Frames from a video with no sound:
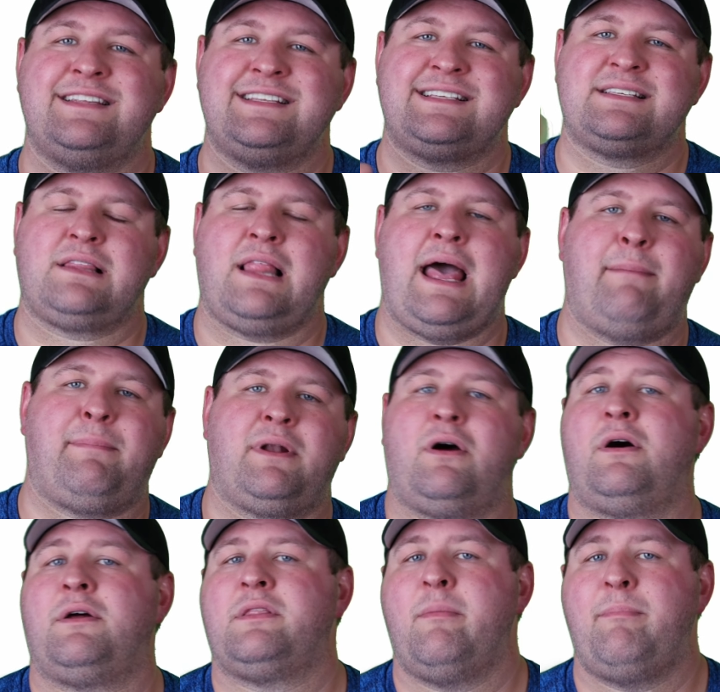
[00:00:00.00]
and then slap it
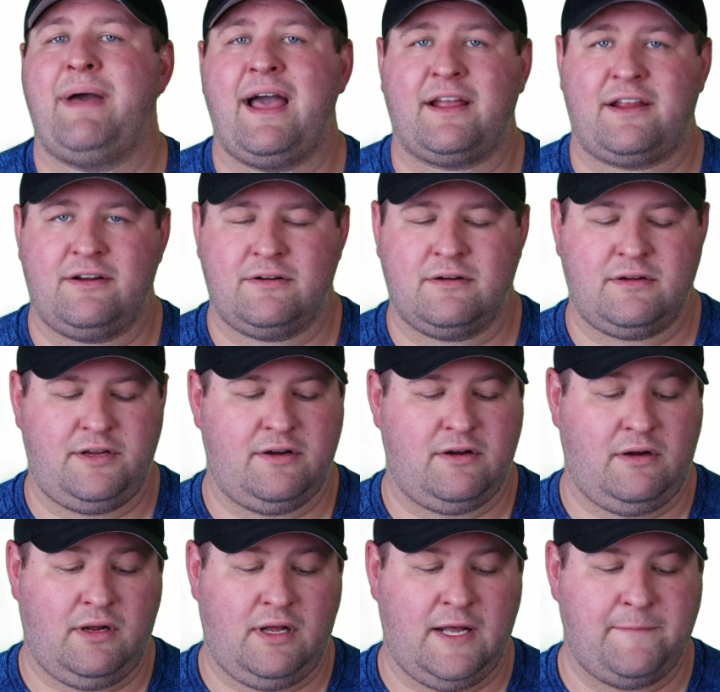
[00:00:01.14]
on the back of
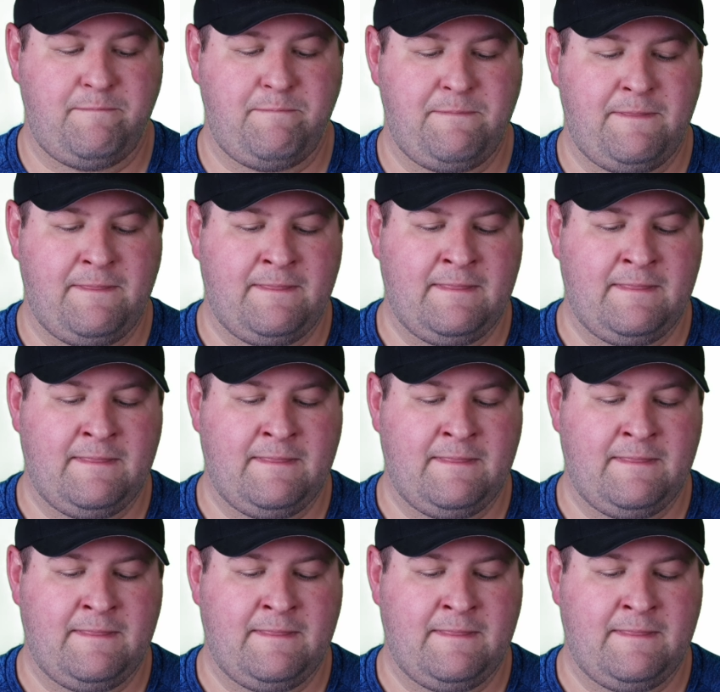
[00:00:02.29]
your